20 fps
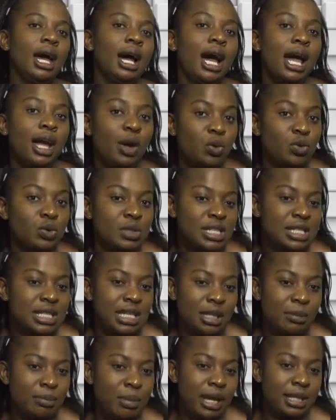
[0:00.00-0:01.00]
I could
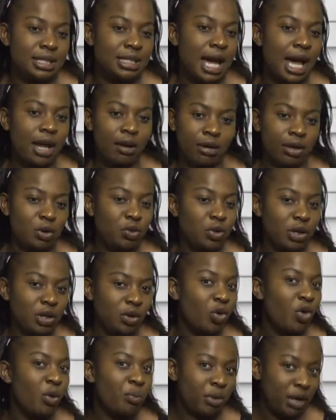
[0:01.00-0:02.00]
see it, but I really
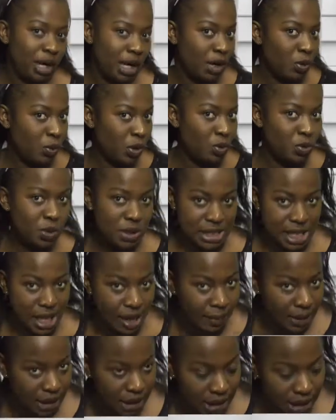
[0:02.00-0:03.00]
couldn't comprehend what was
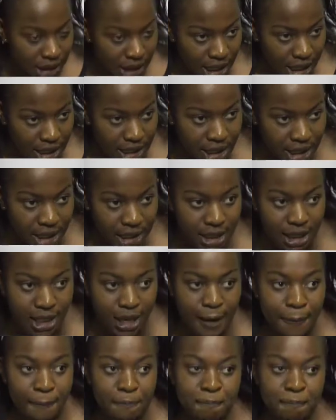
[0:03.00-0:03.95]
happening. And then